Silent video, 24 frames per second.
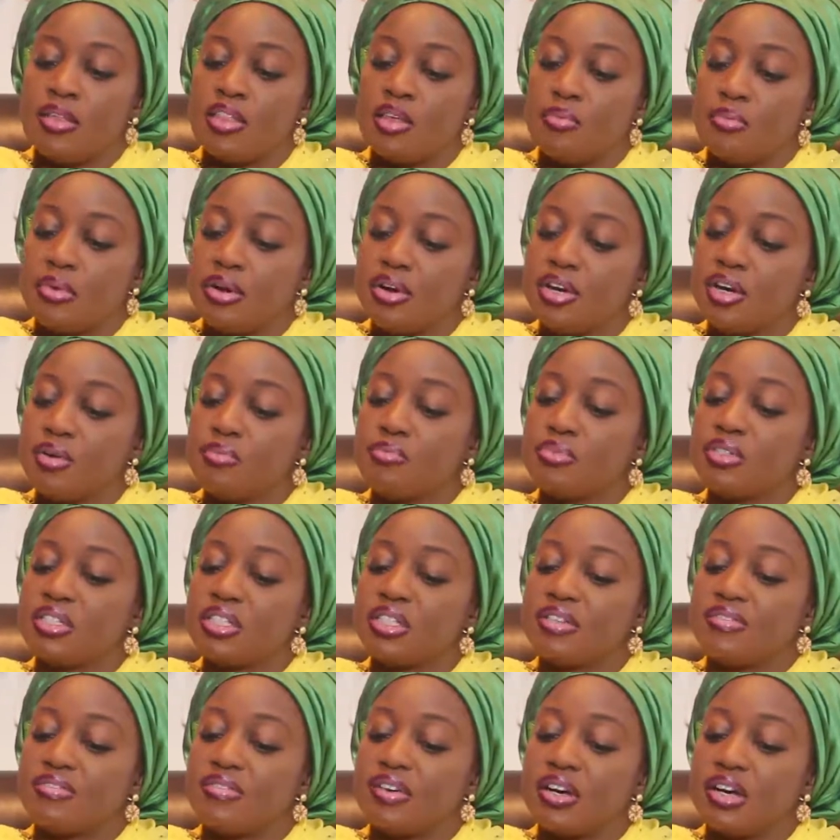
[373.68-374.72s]
the Mariam
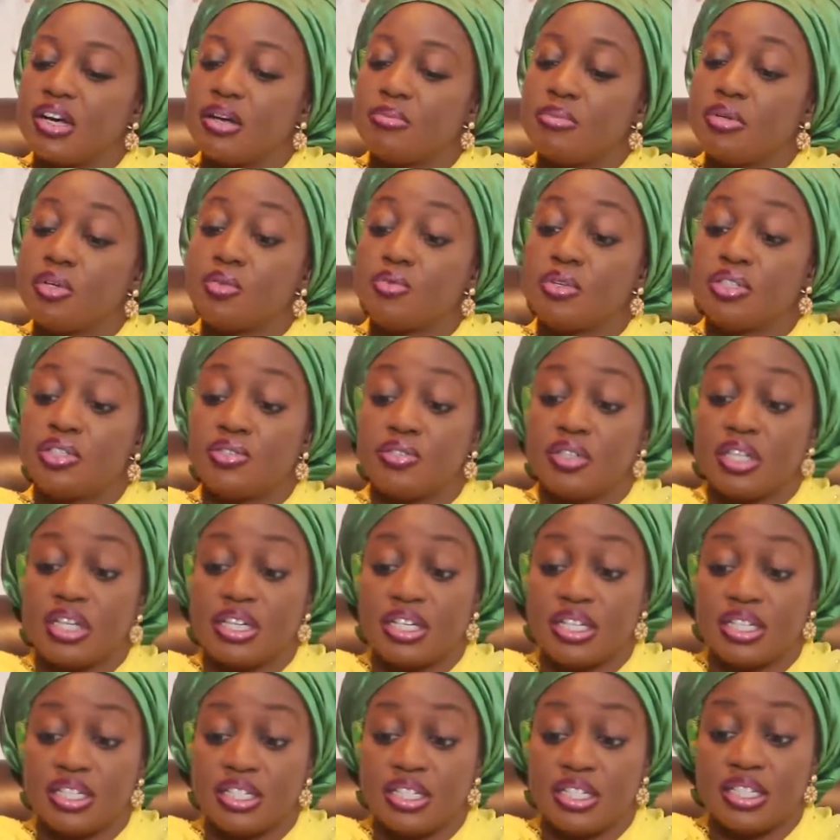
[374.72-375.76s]
Mustafa Amin Waziri
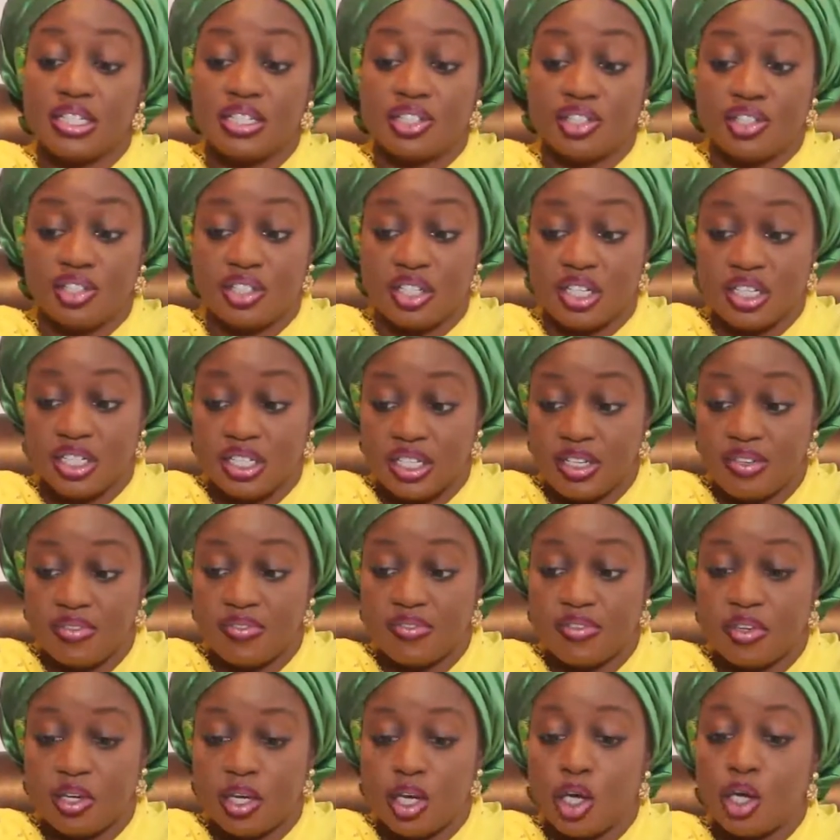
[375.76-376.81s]
Legacy
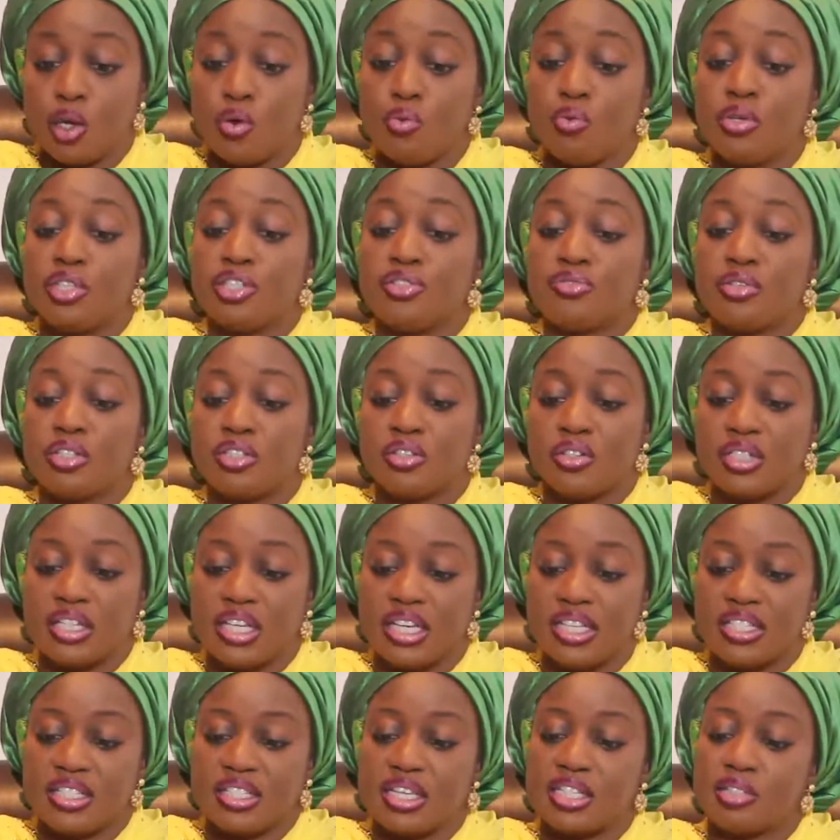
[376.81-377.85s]
Initiative, which
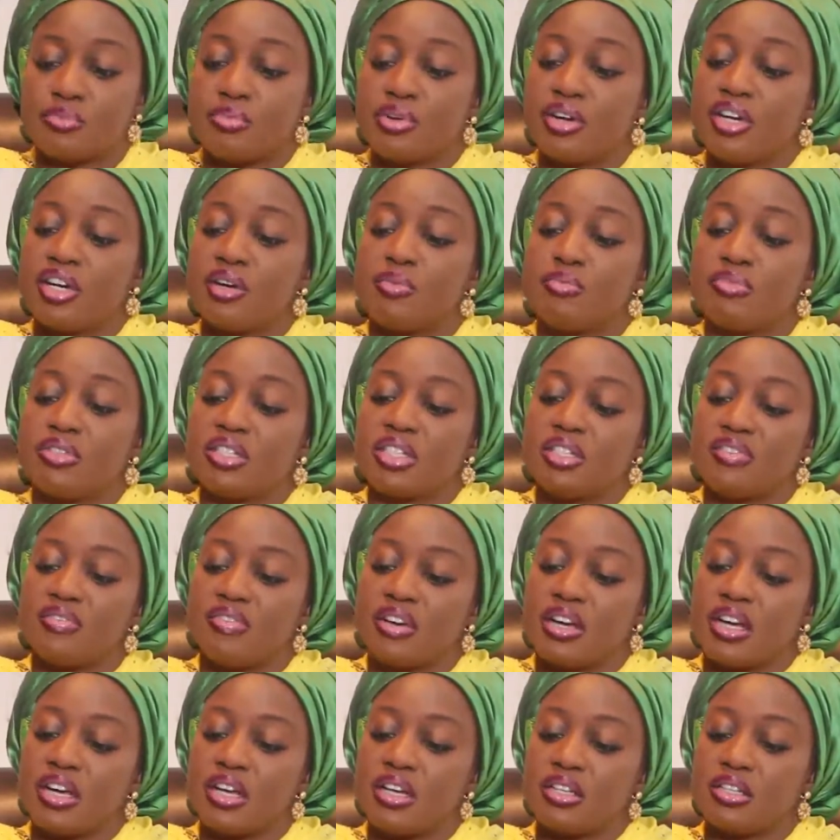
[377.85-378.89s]
resonates as Mariam
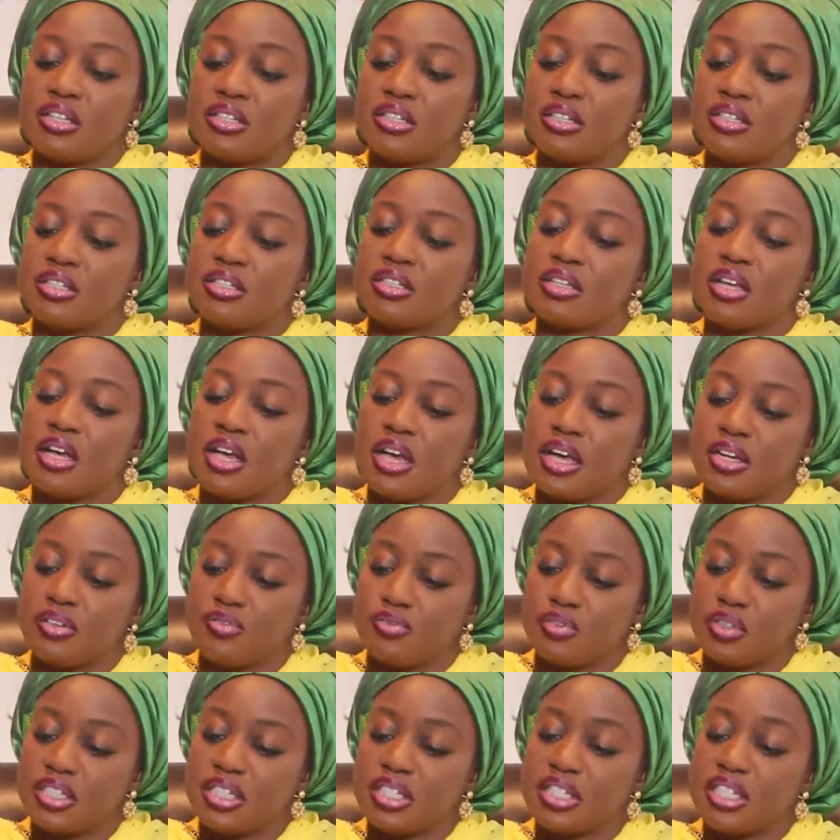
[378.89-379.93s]
Mustafa's
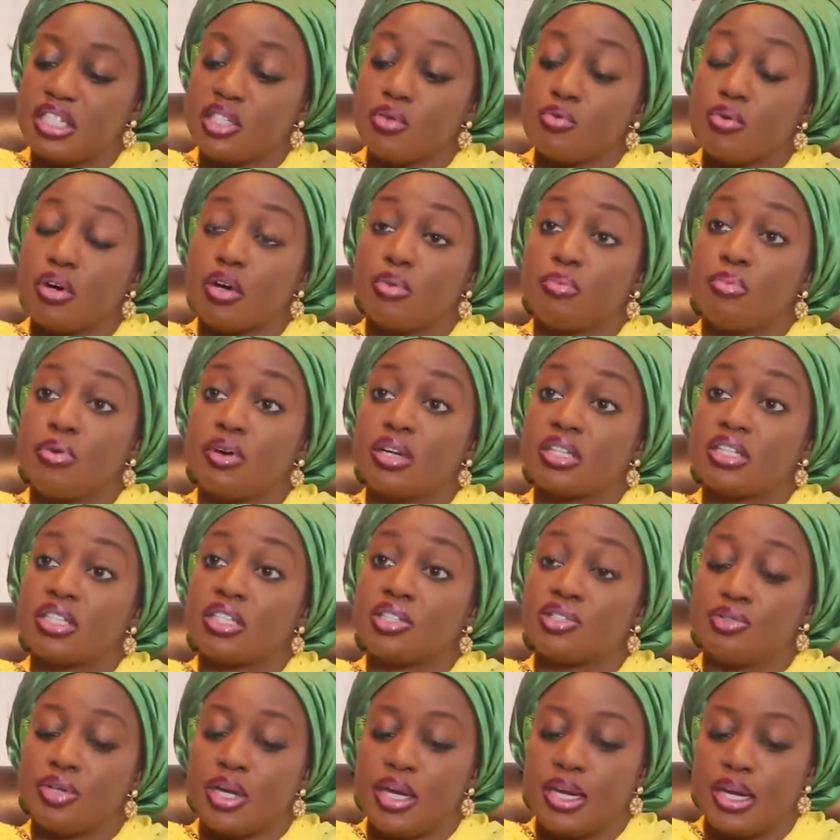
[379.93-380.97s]
Advocacy Workbox
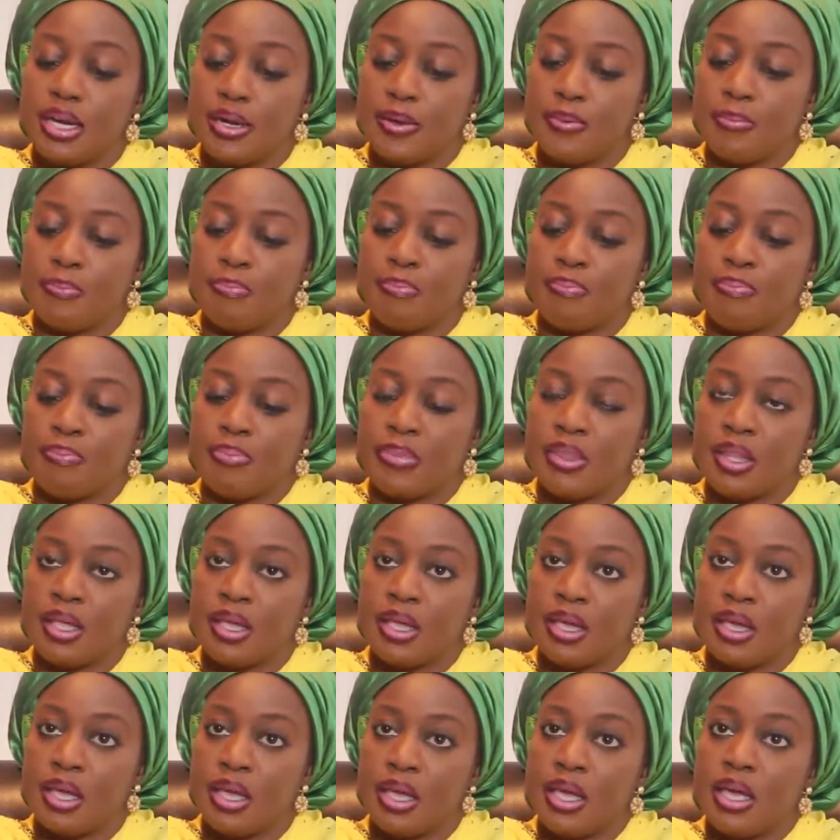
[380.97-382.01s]
and Training.
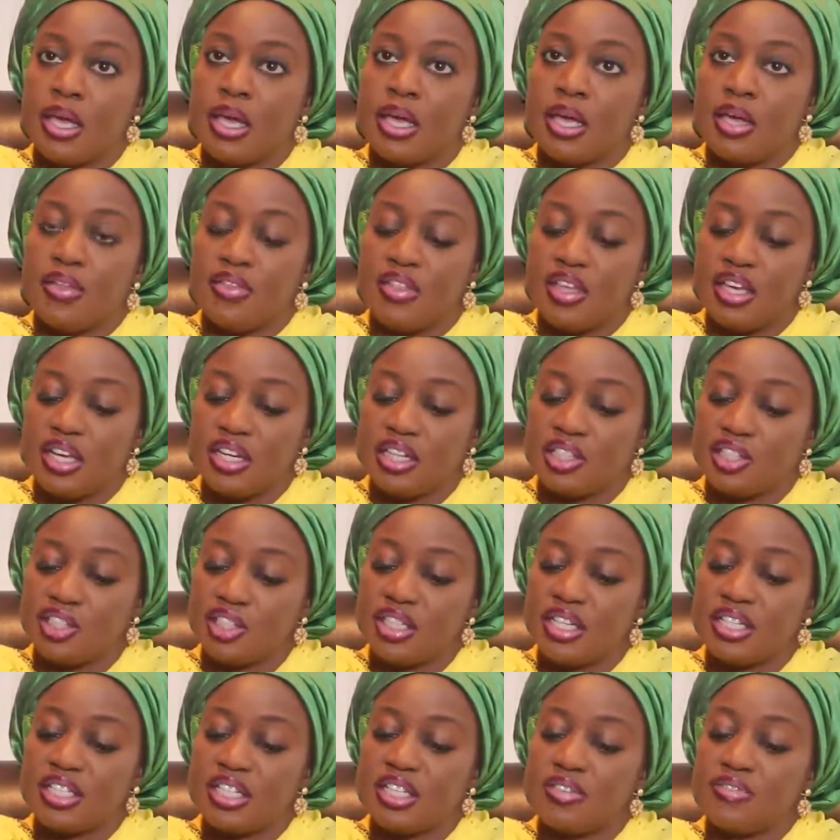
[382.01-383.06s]
The
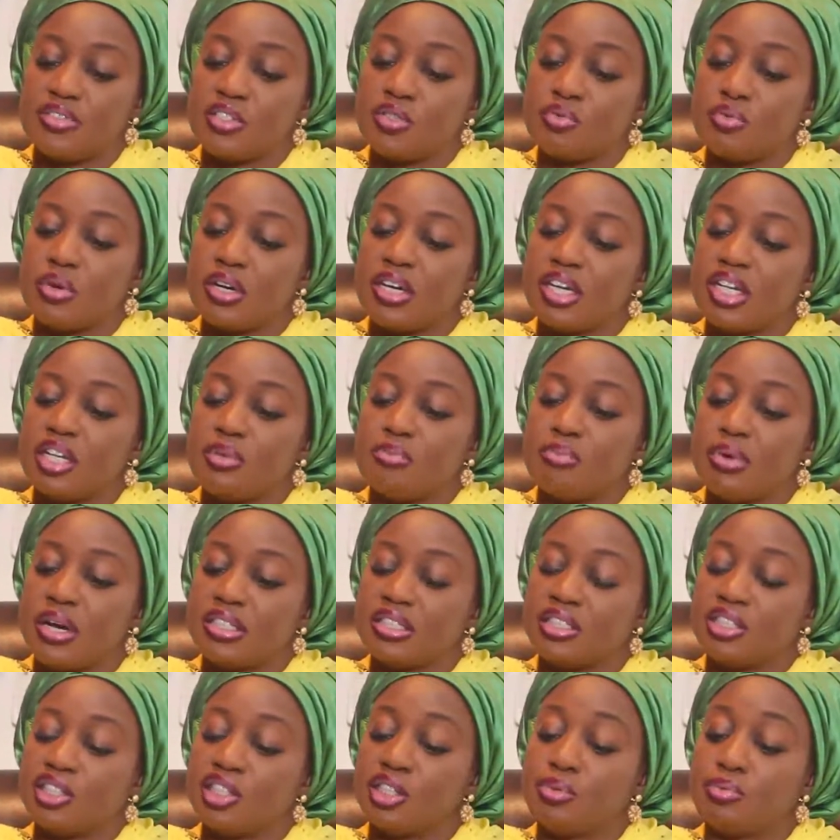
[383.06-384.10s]
initiative is working in
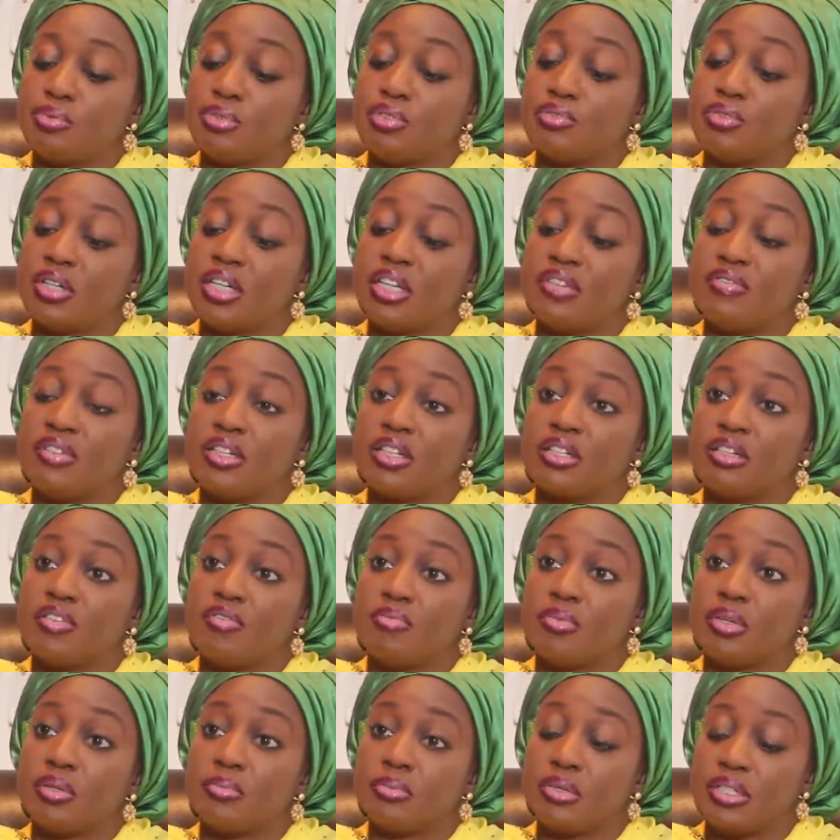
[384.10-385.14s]
partnership with relevant
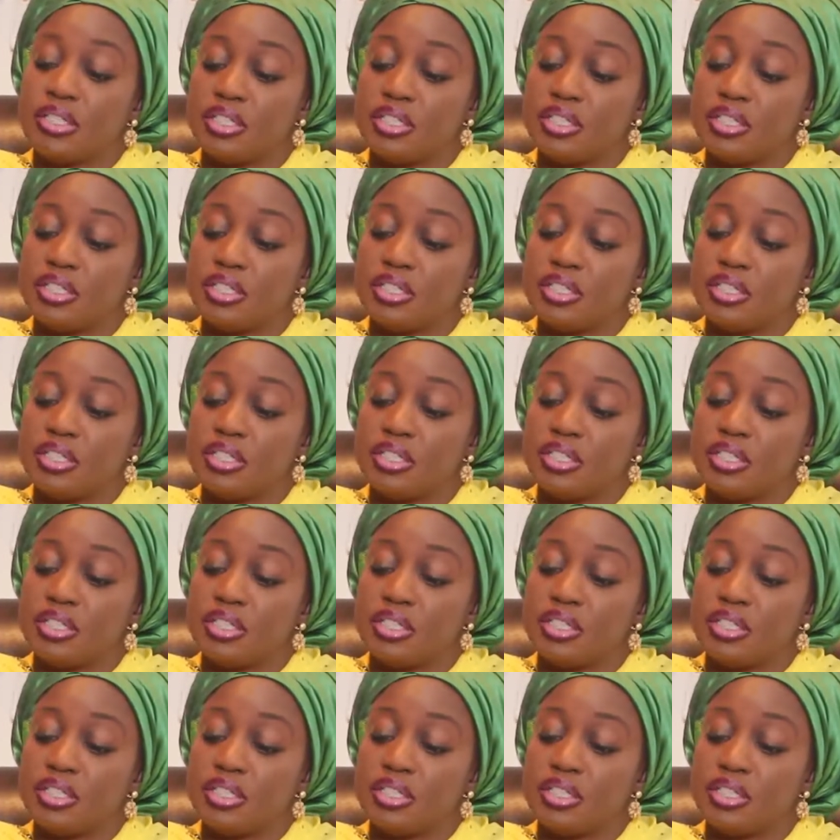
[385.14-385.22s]
government